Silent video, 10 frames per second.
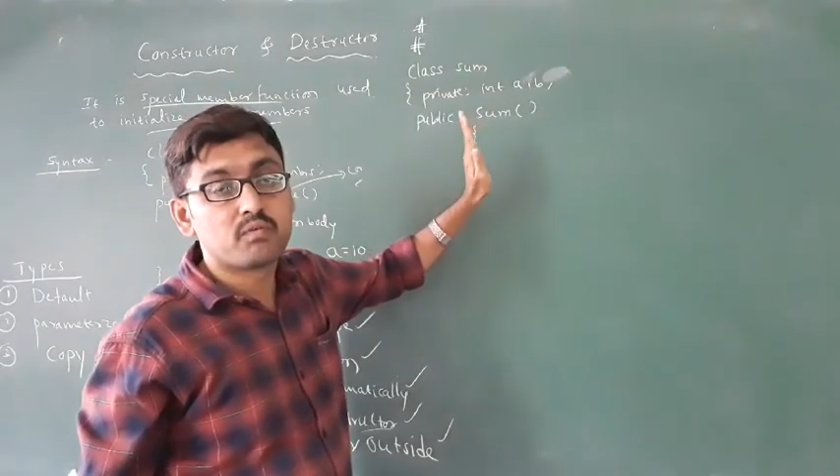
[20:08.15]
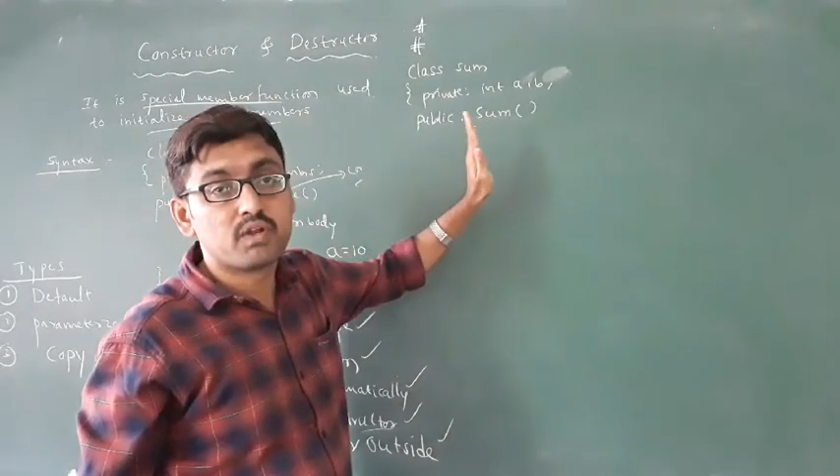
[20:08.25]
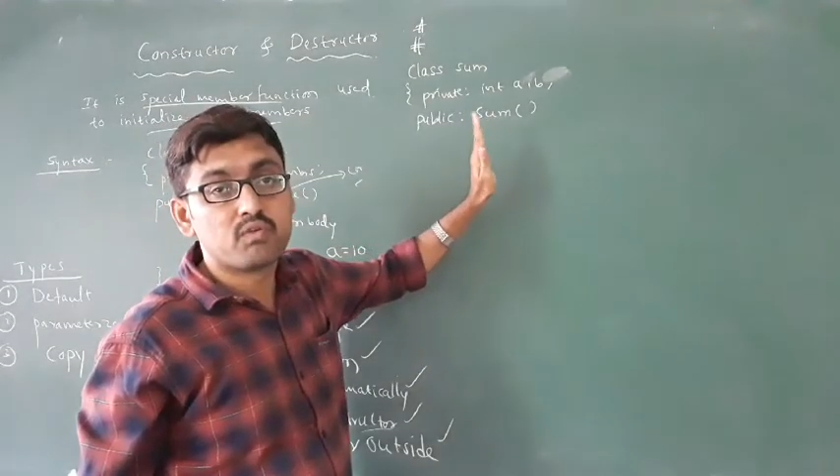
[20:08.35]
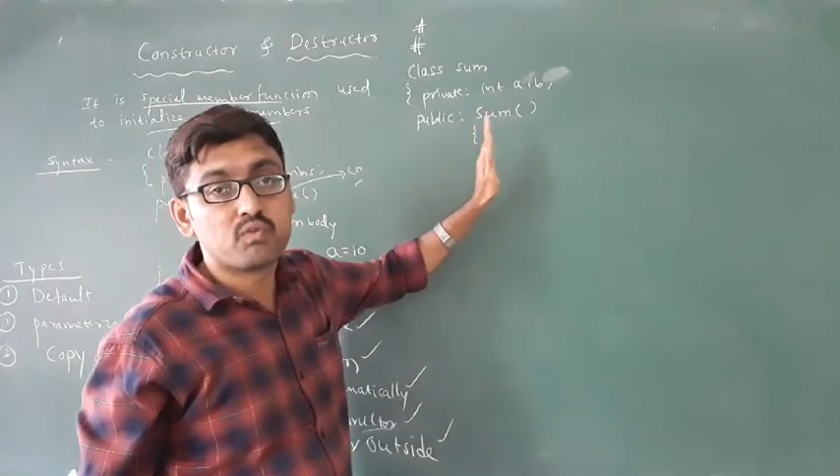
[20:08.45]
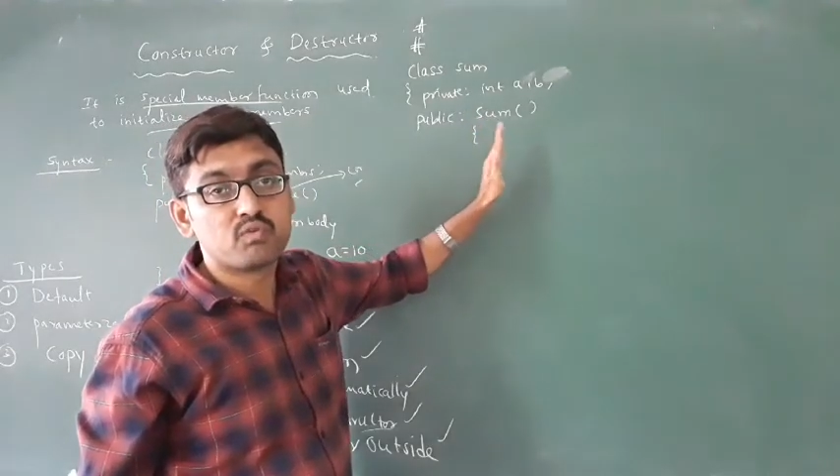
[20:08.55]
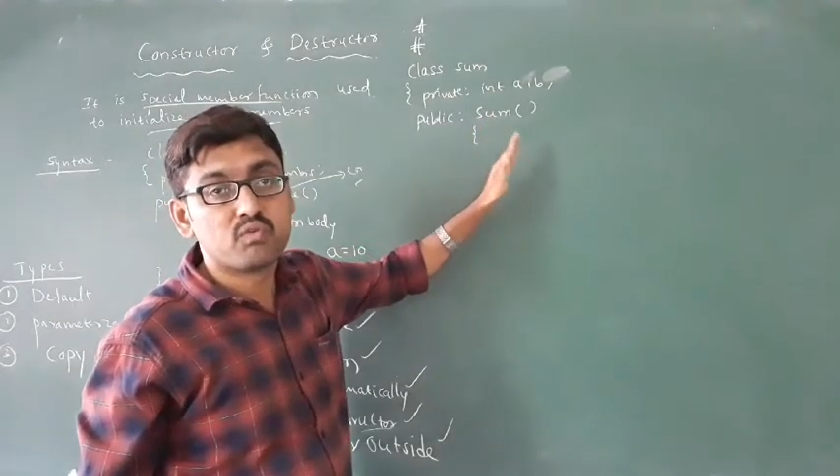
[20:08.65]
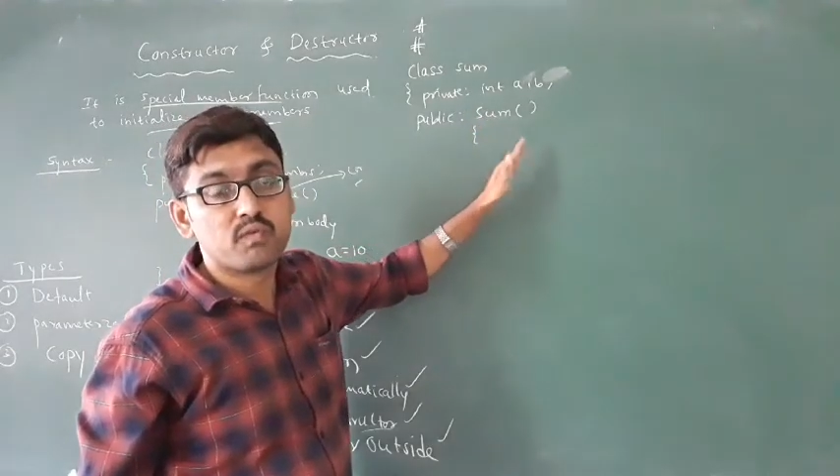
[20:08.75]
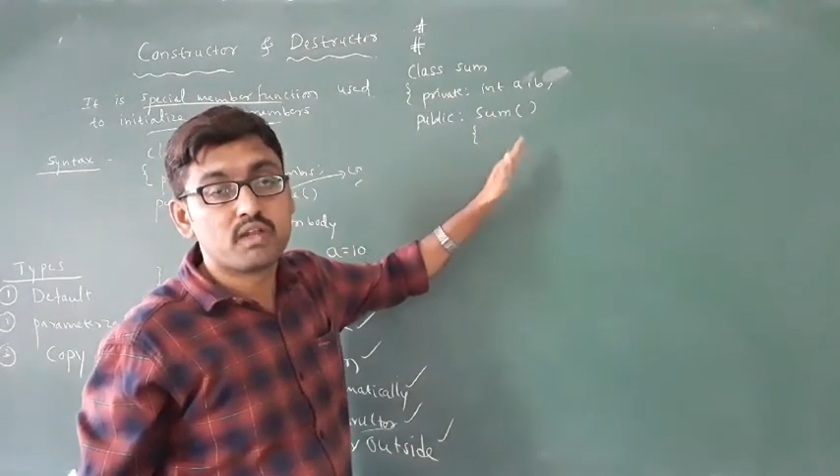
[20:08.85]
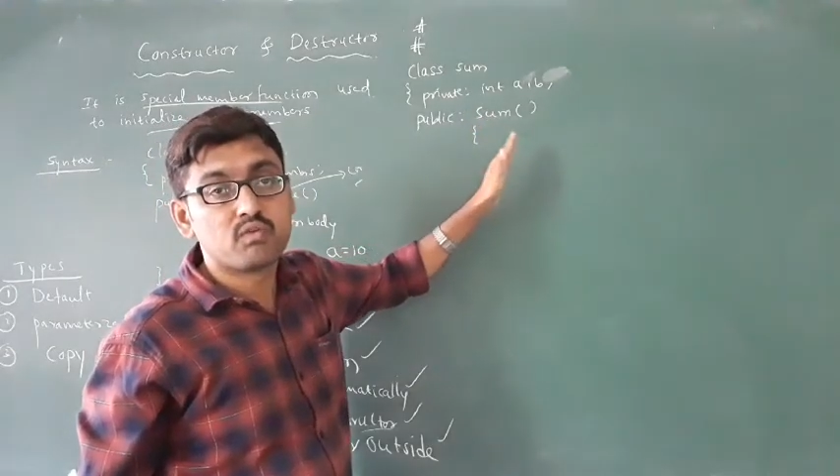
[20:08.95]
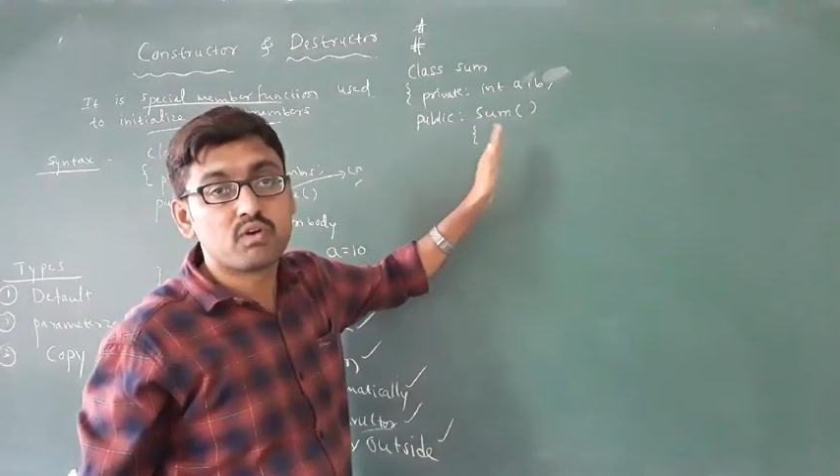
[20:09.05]
when
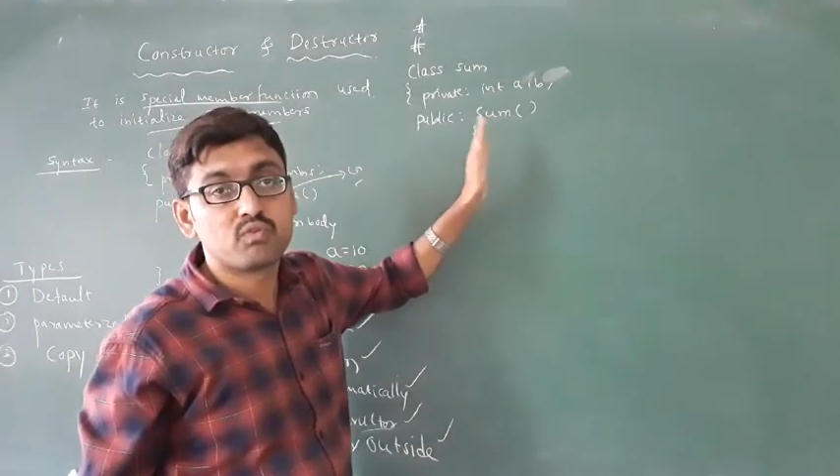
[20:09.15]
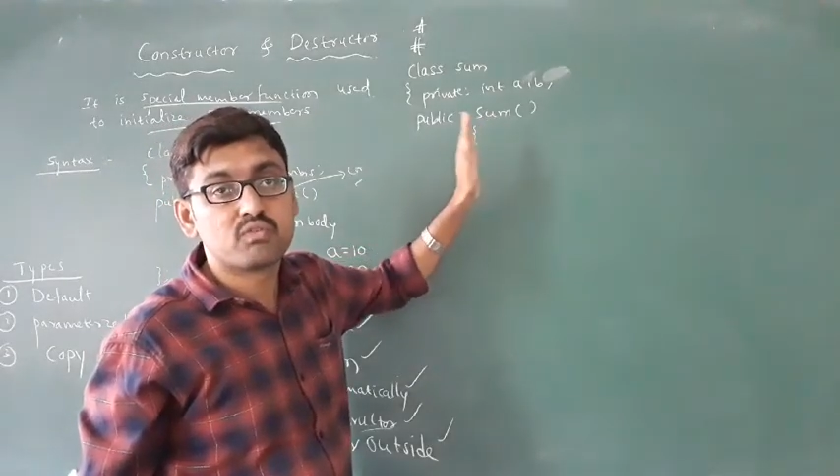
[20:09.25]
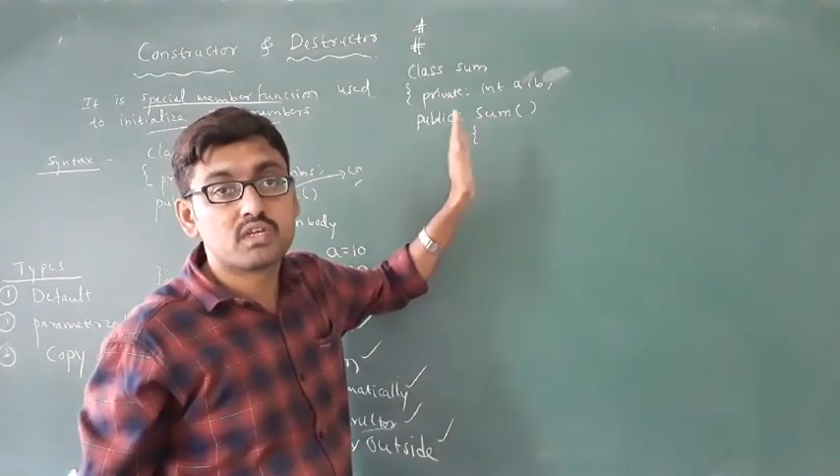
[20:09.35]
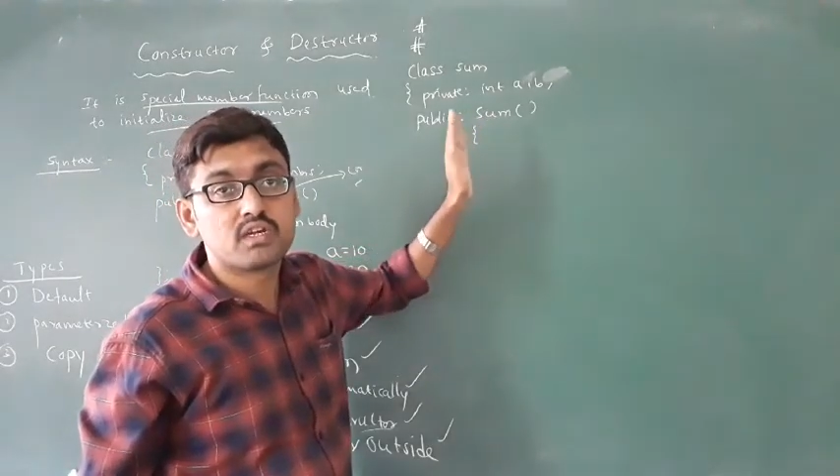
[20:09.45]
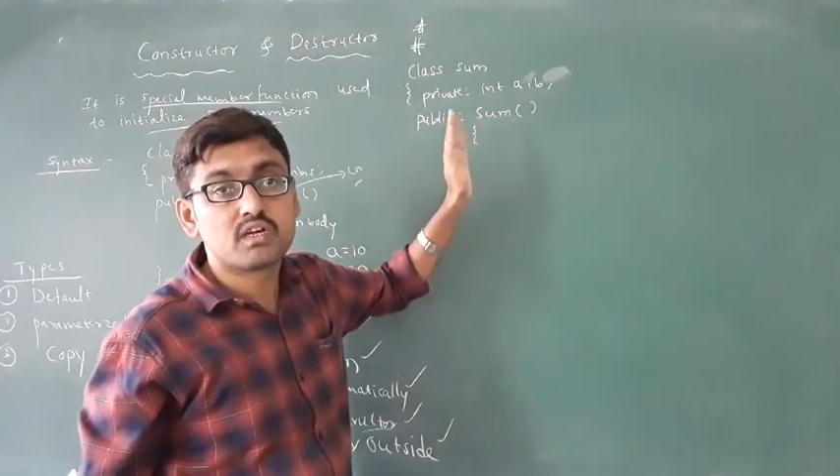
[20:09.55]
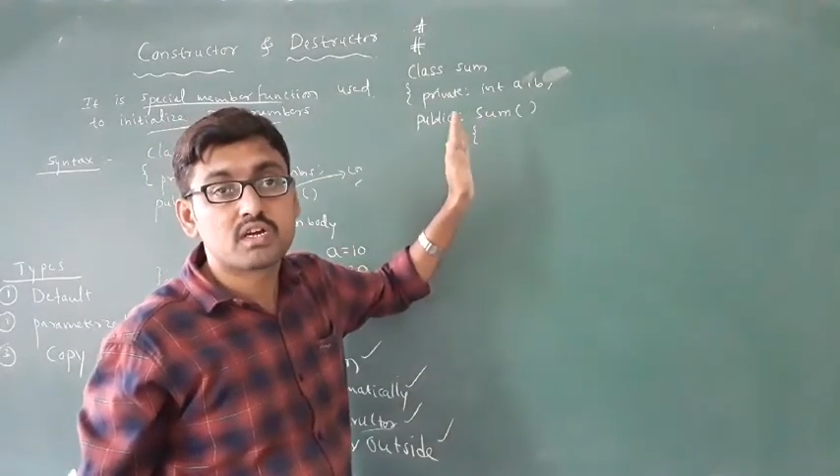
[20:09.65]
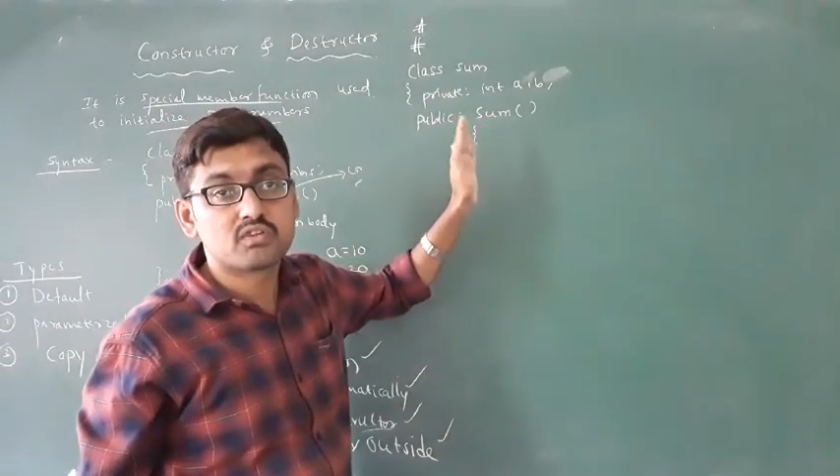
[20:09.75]
you are using a